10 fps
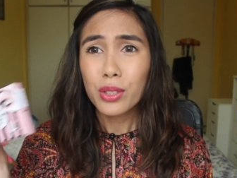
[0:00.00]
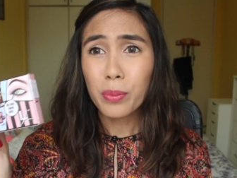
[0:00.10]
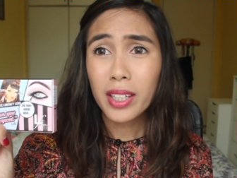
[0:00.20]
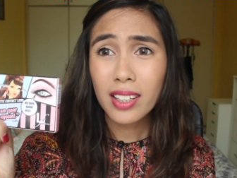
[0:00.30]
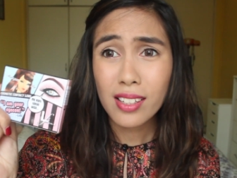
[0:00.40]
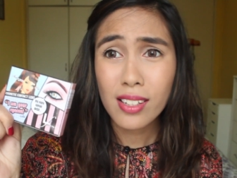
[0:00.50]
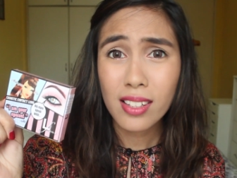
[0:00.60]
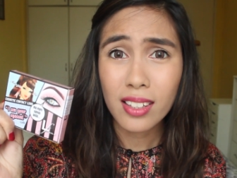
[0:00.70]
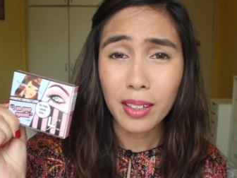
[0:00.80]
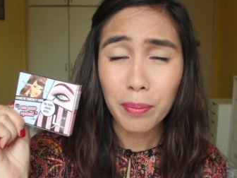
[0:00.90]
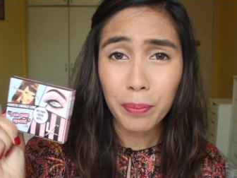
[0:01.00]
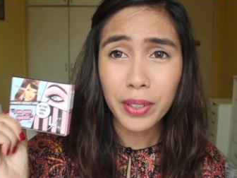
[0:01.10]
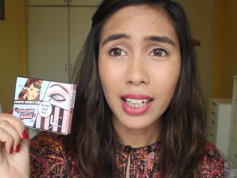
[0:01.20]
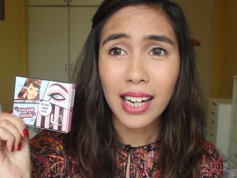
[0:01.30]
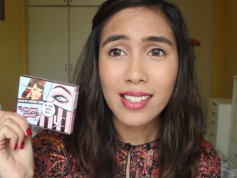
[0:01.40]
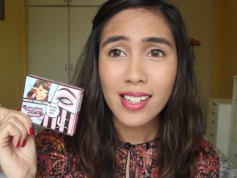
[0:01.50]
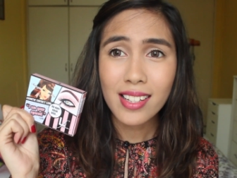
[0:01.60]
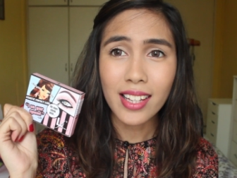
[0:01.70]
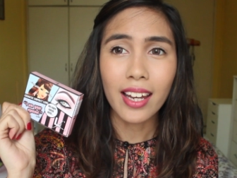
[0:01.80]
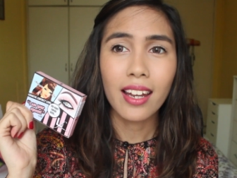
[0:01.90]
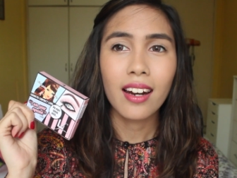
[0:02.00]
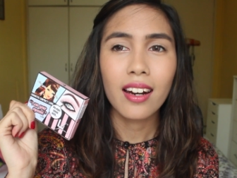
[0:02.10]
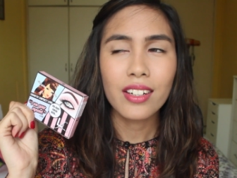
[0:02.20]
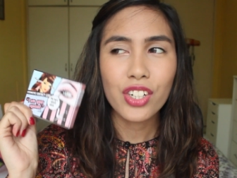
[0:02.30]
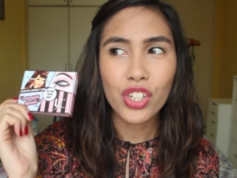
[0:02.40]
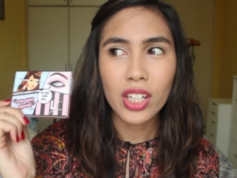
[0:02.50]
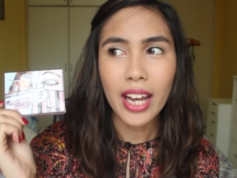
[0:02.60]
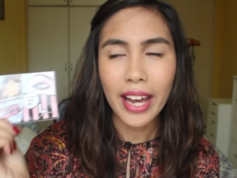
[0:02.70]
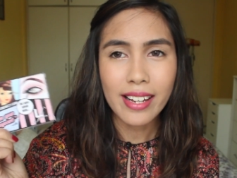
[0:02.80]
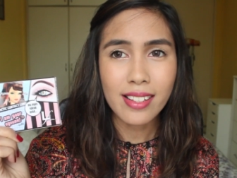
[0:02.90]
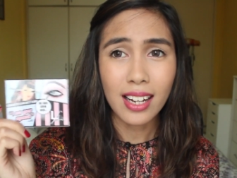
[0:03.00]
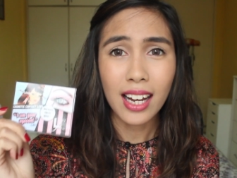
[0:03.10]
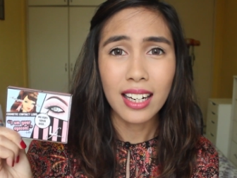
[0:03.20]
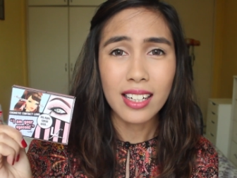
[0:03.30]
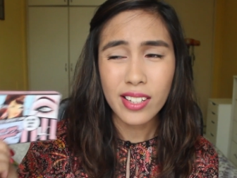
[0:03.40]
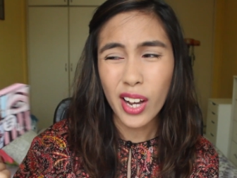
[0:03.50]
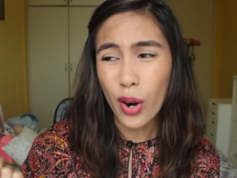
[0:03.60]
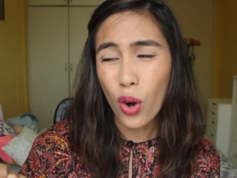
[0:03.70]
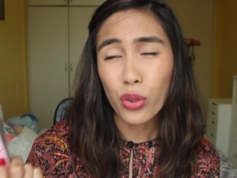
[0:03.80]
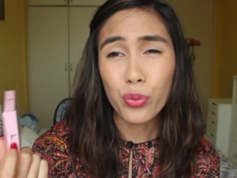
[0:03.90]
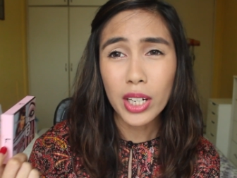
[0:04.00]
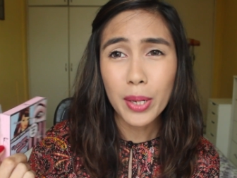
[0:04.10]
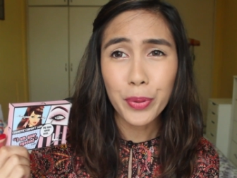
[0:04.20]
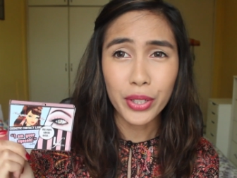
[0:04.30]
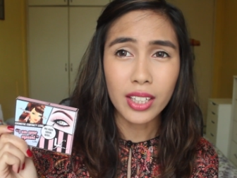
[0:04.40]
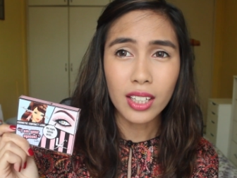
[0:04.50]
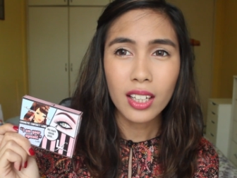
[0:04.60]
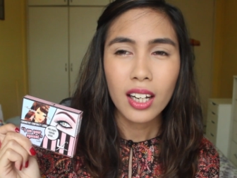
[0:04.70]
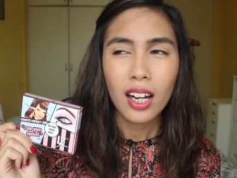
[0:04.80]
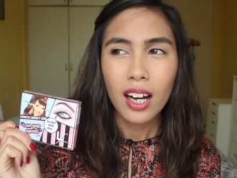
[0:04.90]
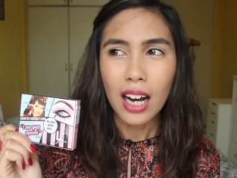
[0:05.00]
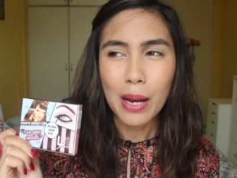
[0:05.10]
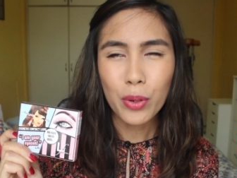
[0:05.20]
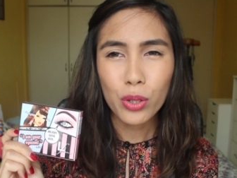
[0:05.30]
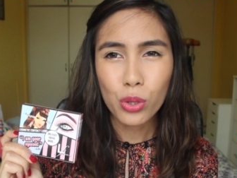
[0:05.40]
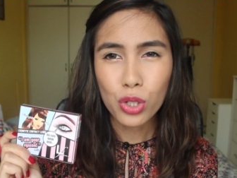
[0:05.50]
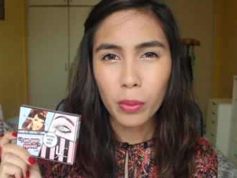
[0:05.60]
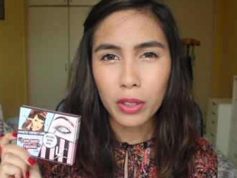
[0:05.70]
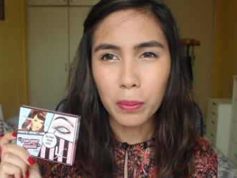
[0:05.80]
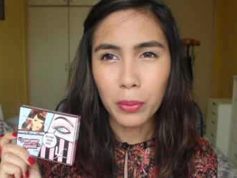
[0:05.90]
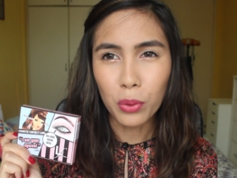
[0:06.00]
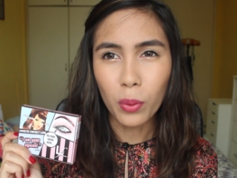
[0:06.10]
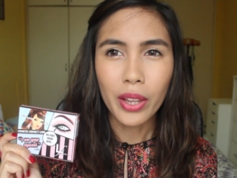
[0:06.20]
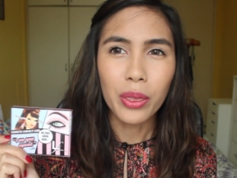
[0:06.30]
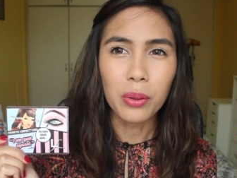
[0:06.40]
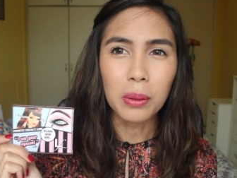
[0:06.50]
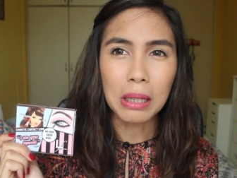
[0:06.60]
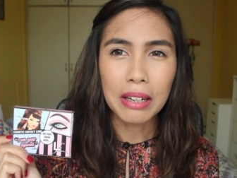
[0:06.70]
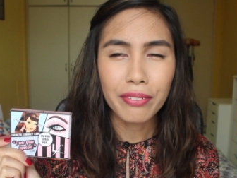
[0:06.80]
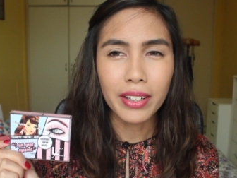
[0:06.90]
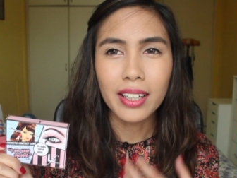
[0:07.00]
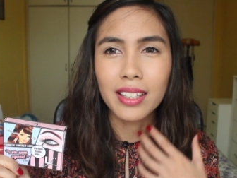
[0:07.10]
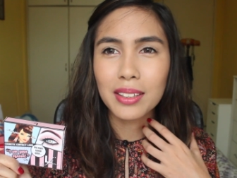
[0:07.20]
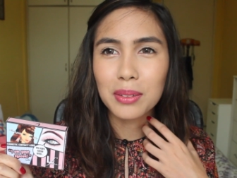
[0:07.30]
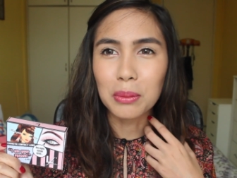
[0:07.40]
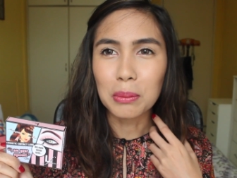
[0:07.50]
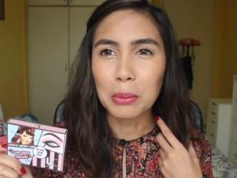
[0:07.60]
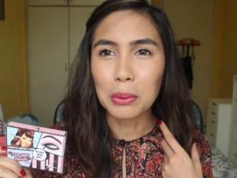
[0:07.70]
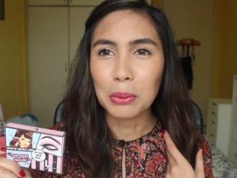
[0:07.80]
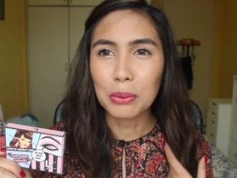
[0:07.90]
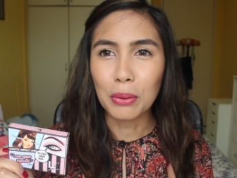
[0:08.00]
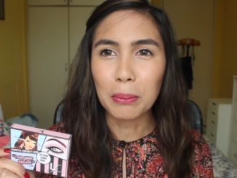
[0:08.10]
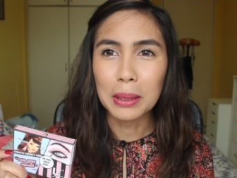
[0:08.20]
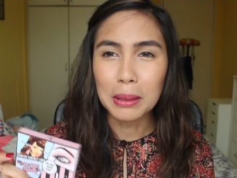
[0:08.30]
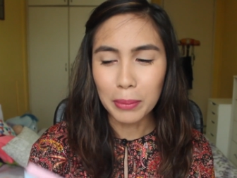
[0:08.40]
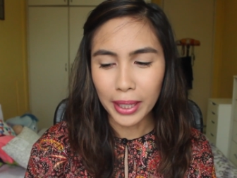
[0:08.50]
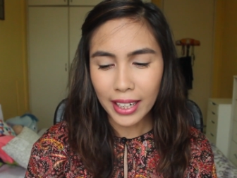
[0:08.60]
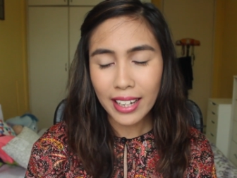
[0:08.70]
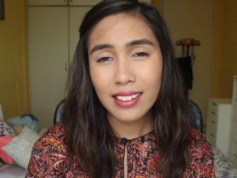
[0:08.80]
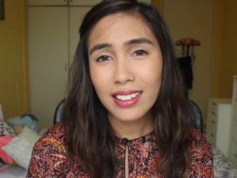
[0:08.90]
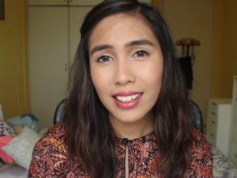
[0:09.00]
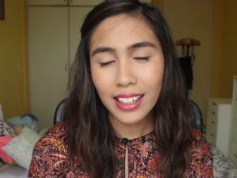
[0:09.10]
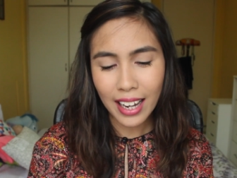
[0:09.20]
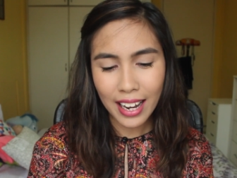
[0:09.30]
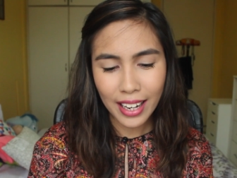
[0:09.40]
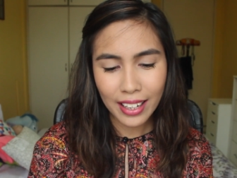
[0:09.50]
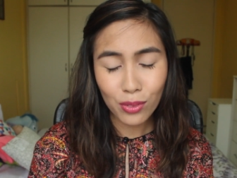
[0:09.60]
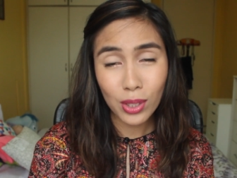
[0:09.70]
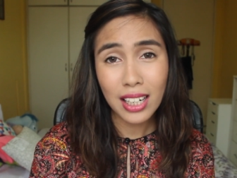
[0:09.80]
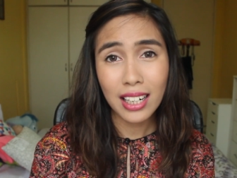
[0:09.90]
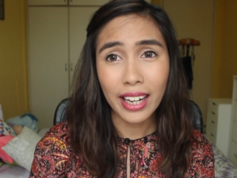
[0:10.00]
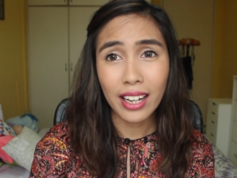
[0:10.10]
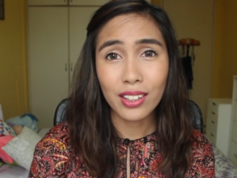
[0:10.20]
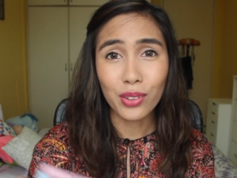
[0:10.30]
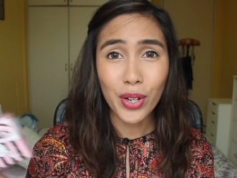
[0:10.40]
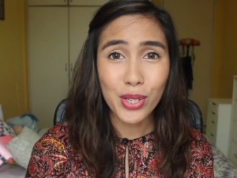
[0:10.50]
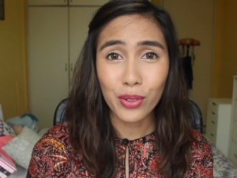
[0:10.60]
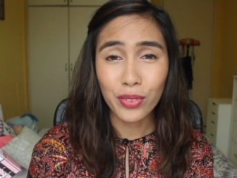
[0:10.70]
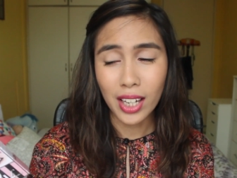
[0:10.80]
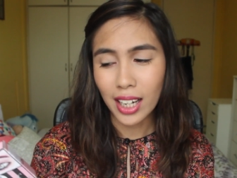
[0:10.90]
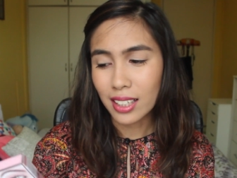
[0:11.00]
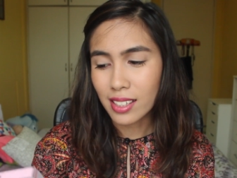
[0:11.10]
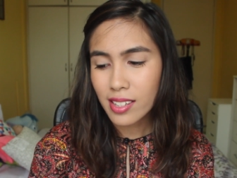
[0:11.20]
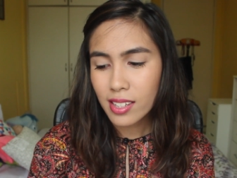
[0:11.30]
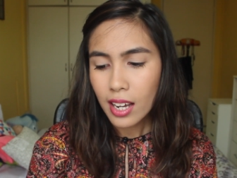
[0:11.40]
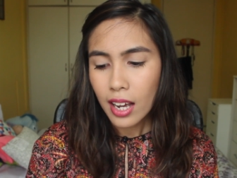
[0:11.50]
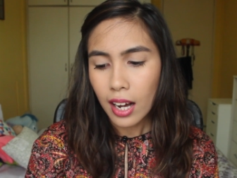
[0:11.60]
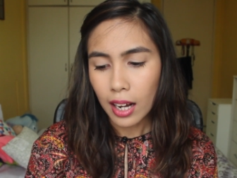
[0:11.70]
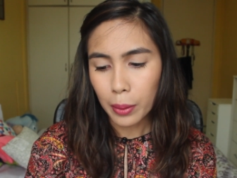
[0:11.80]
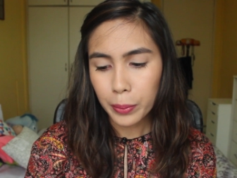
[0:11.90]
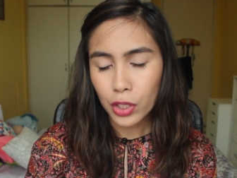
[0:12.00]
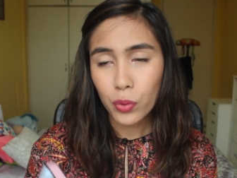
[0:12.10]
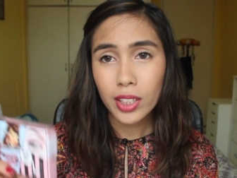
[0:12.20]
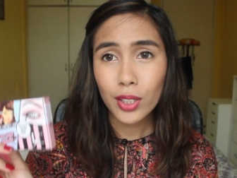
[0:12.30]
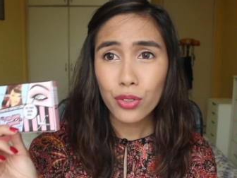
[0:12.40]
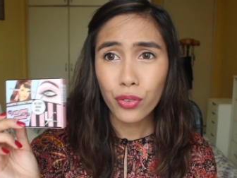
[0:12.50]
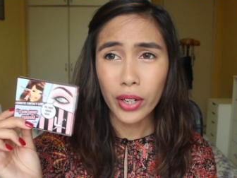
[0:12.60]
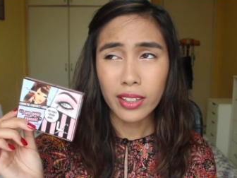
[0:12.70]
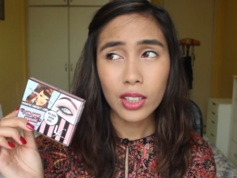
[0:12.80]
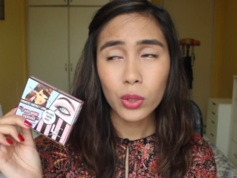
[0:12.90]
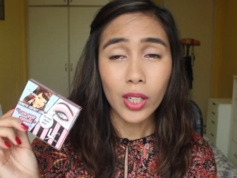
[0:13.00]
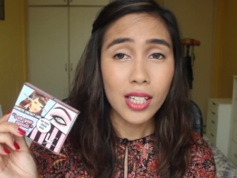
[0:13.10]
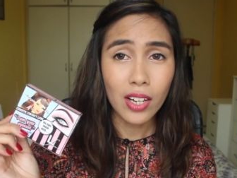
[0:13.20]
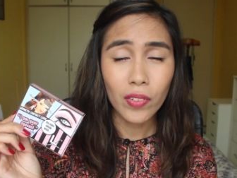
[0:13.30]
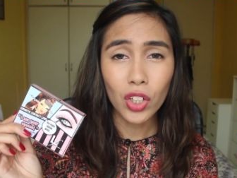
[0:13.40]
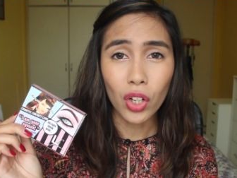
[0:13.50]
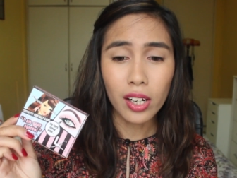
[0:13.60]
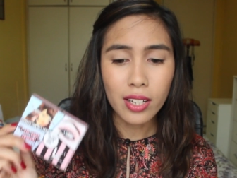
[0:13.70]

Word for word: To me this is the, the lenses that she has, the colors are all really pretty. I'm not so sure about the blue one though. I find it too blue for me. But other than that, I really like the rest of the colours. Um, it retails for I think $27.